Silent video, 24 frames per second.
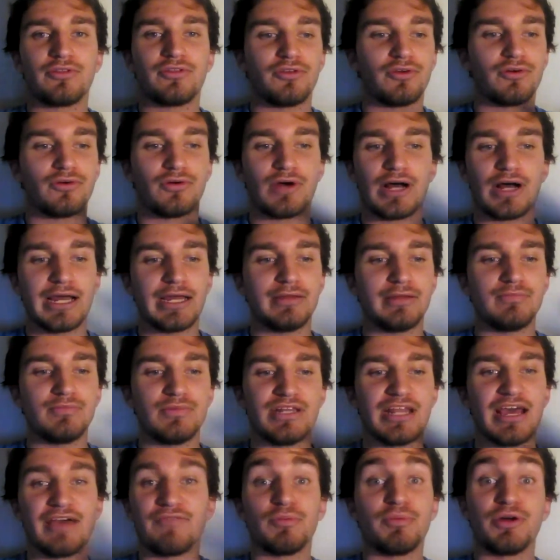And so I
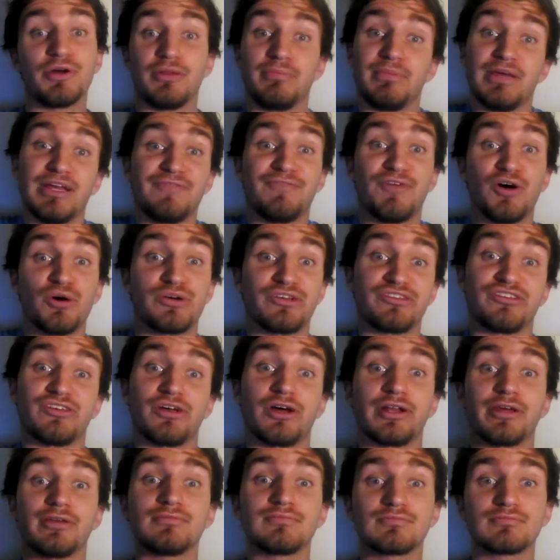never put a big focus
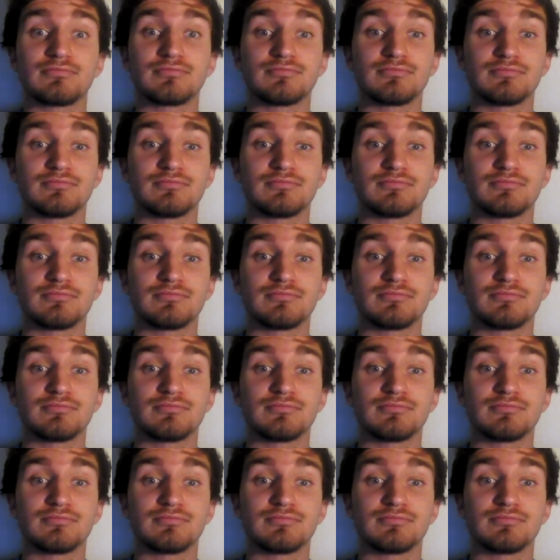on it.